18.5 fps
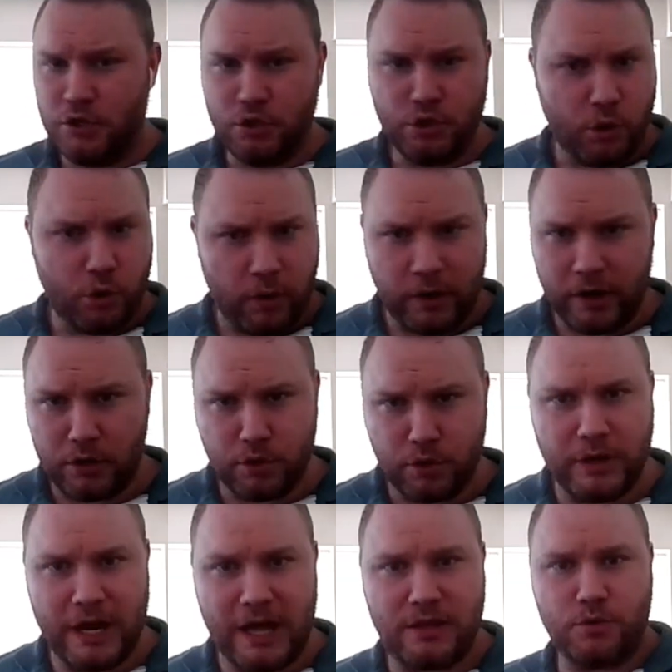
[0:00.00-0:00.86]
You don't want to
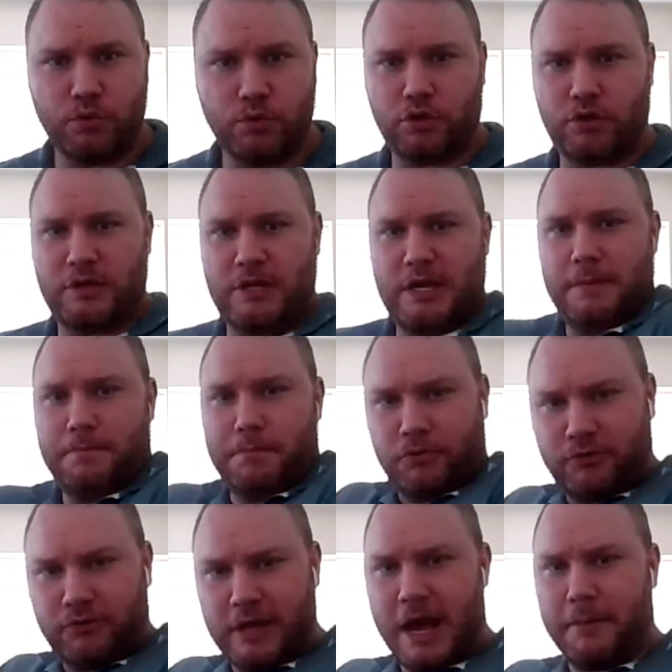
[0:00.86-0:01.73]
do that. You want to
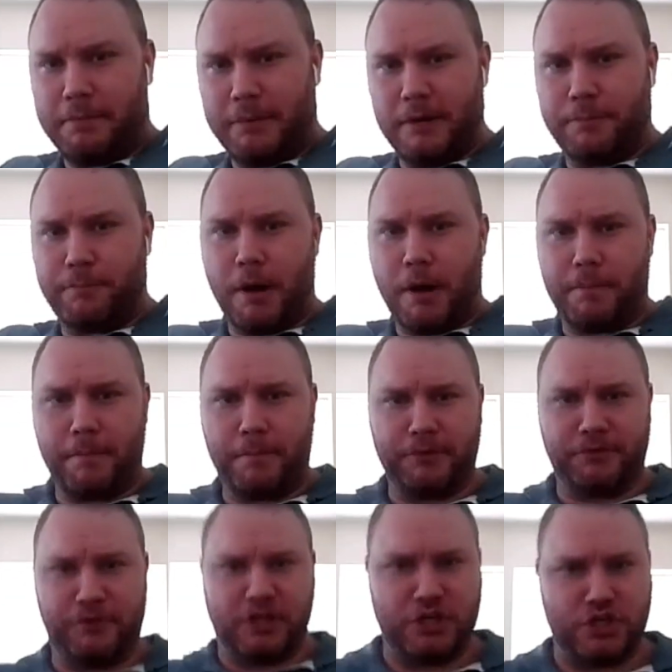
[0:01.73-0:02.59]
keep your scapula in the proper
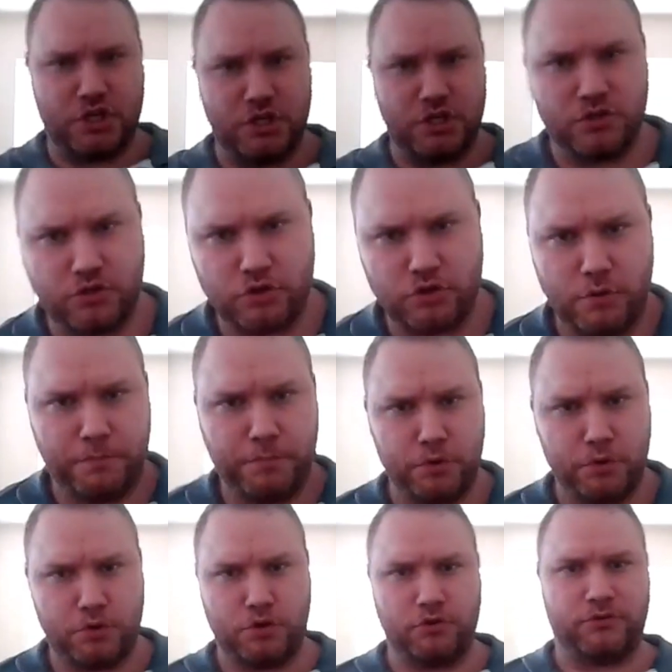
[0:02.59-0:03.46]
position. So you
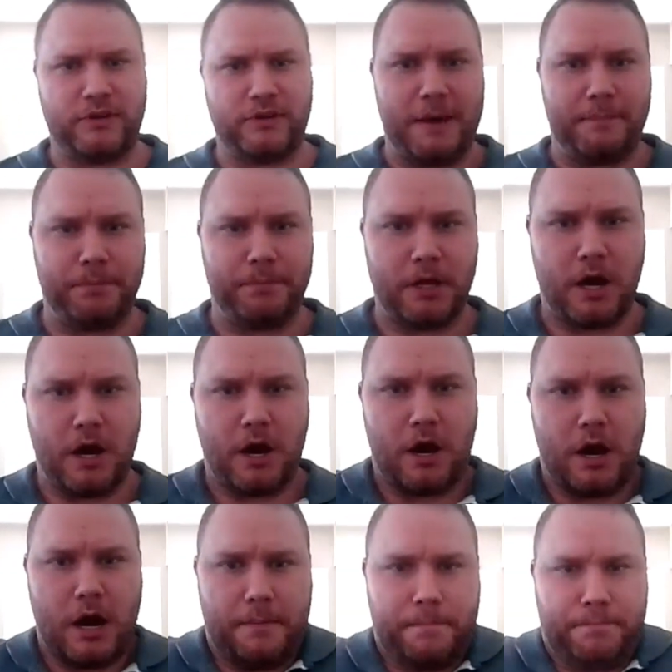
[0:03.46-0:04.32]
put your scapula
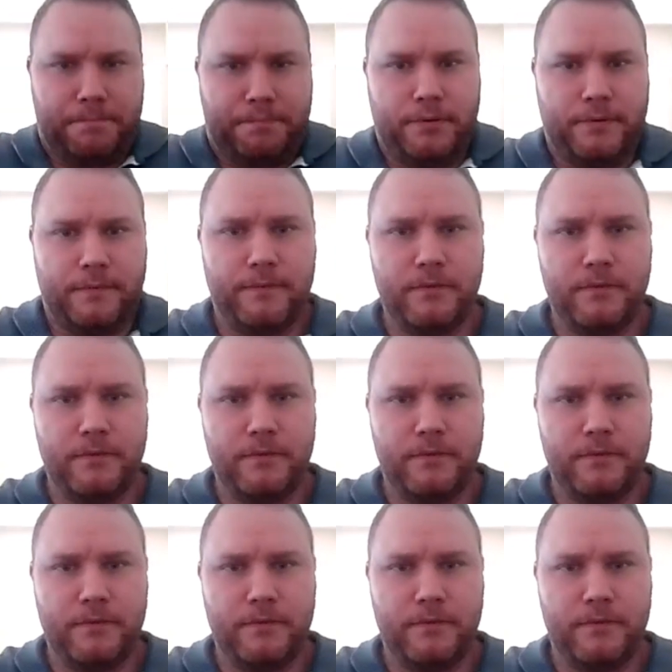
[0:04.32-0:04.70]
up,